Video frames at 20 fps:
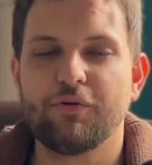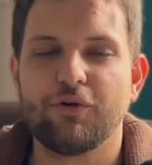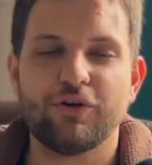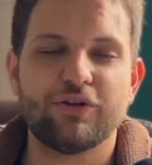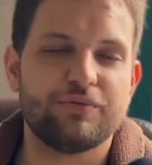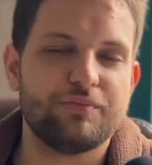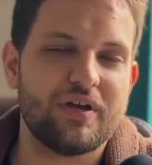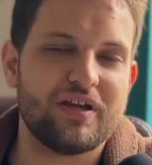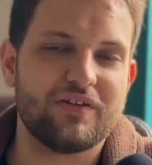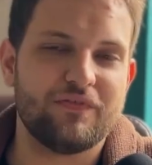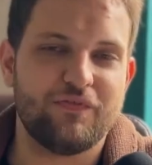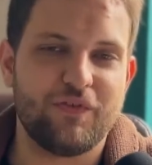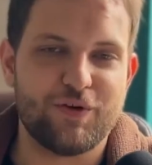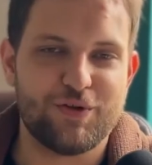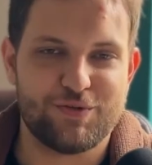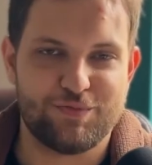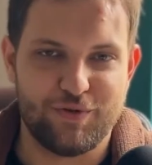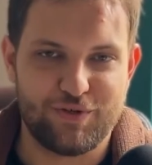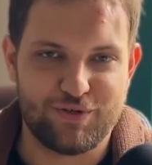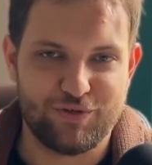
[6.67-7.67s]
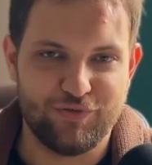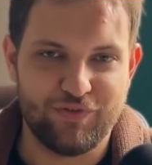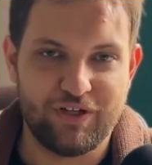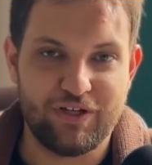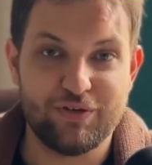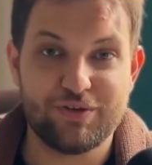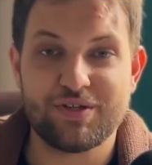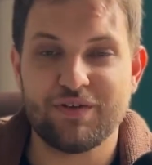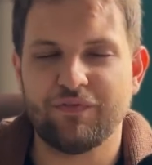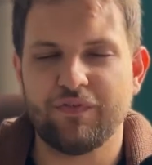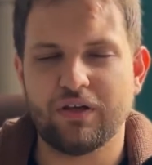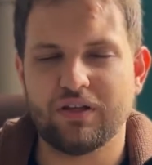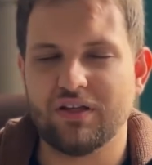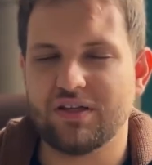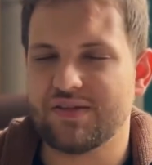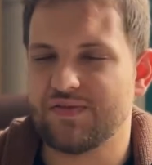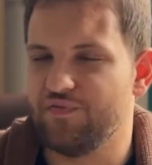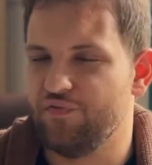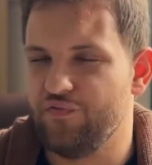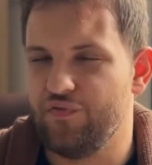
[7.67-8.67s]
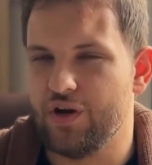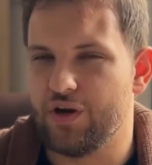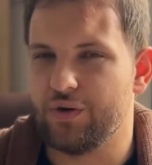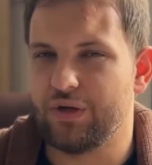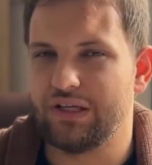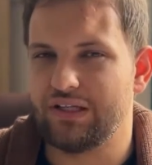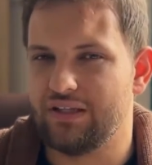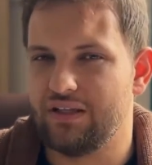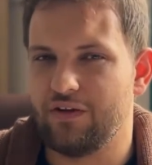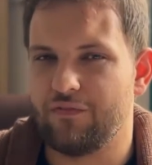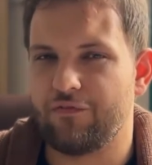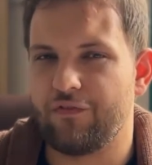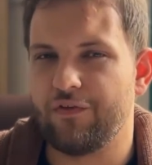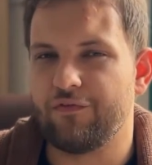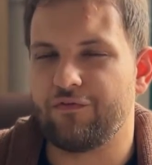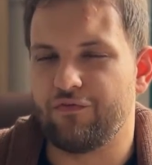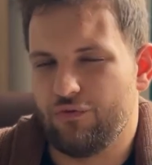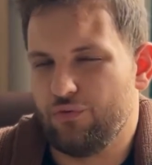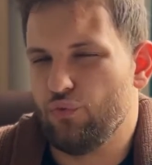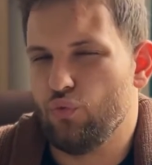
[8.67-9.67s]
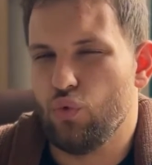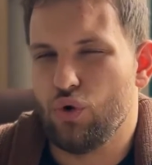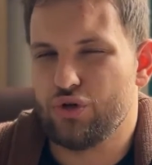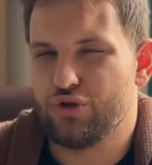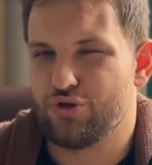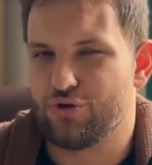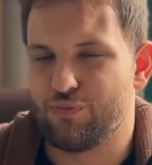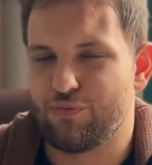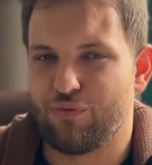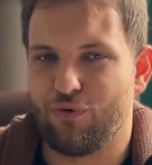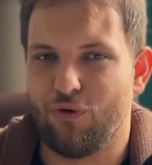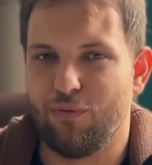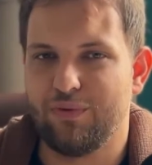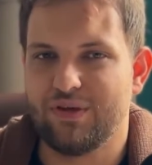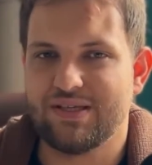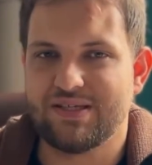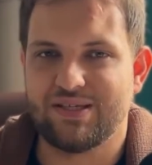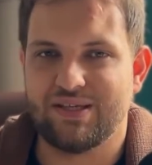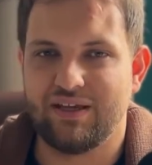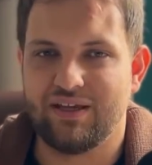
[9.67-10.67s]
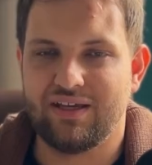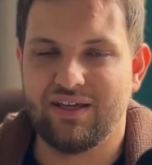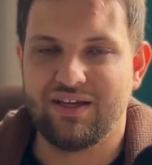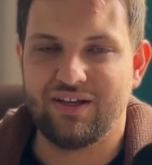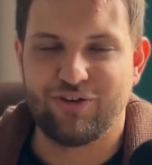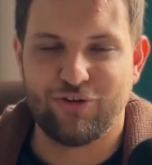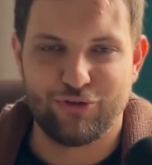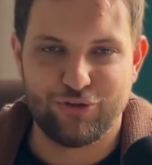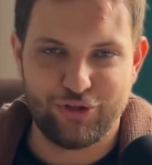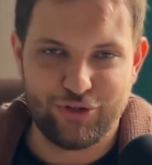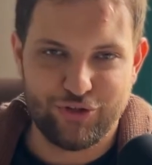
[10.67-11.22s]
I'm going to make a very special video, something that's very different from what you're probably seeing on